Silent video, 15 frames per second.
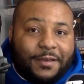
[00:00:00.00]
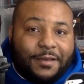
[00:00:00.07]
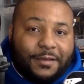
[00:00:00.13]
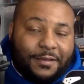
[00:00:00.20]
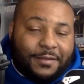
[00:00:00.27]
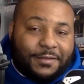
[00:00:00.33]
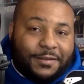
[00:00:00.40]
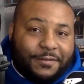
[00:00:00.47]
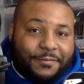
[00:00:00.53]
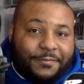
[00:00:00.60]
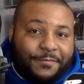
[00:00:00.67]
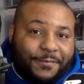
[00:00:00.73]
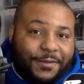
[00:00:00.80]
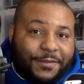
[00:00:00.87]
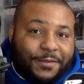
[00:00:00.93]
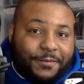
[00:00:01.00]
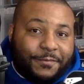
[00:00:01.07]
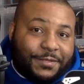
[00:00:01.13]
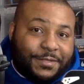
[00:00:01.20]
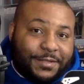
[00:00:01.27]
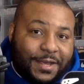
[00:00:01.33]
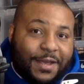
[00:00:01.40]
Because there
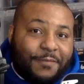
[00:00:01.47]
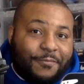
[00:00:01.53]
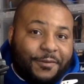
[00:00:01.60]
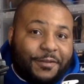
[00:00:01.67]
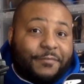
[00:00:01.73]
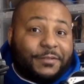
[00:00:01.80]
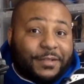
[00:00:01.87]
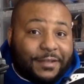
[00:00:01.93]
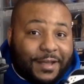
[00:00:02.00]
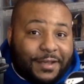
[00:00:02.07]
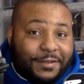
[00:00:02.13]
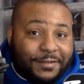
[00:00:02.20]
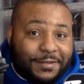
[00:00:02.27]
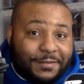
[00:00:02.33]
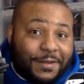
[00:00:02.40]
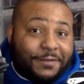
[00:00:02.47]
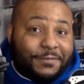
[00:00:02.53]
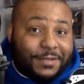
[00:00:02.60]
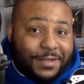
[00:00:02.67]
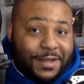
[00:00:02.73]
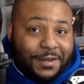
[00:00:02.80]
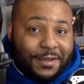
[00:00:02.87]
was a time where there was a lot. It seemed like
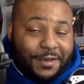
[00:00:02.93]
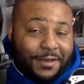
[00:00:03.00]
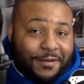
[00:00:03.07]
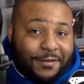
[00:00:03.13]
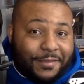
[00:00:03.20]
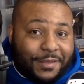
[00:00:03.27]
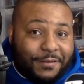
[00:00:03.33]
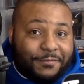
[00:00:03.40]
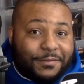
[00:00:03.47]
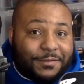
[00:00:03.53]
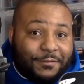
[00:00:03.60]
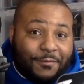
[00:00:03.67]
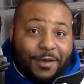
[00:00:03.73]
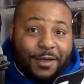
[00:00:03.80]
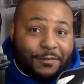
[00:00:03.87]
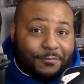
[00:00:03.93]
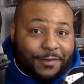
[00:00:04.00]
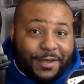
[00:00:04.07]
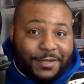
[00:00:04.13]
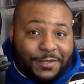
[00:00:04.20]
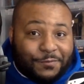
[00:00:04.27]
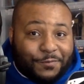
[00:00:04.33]
there was a lot of care, and then it was the Wild
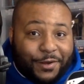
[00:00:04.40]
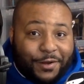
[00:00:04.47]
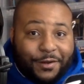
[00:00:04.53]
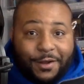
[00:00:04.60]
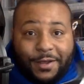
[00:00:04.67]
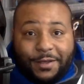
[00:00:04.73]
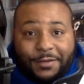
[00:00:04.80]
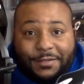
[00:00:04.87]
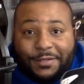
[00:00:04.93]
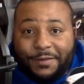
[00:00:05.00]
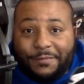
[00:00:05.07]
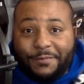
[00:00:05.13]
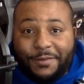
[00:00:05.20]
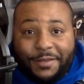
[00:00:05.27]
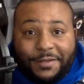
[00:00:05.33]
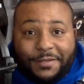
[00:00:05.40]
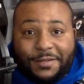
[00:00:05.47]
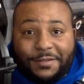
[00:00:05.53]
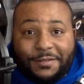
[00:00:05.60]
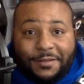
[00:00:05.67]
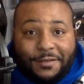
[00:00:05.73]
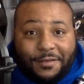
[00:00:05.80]
West, where some
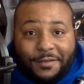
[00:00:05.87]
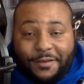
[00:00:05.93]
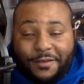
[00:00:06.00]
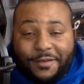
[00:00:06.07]
releases look good,